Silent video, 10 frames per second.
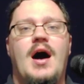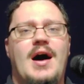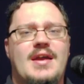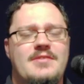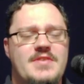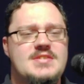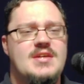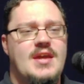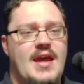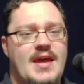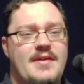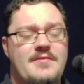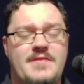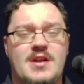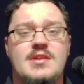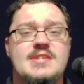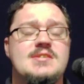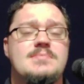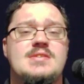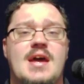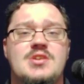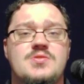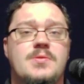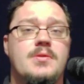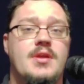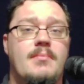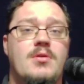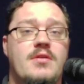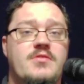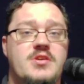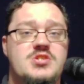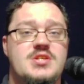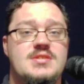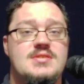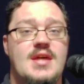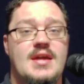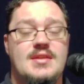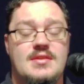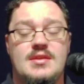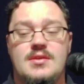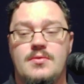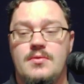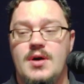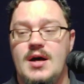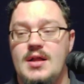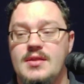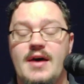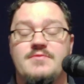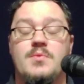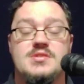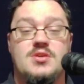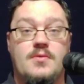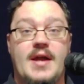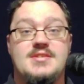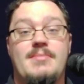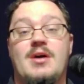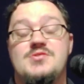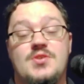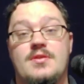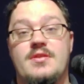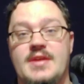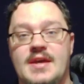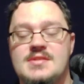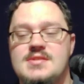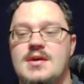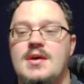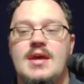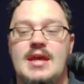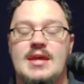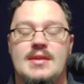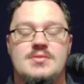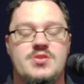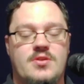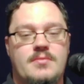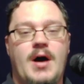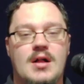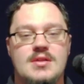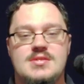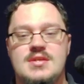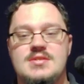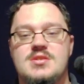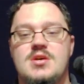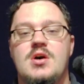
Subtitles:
Convincing a fairly substantial number of Christians that the left was correct about certain things in certain policies,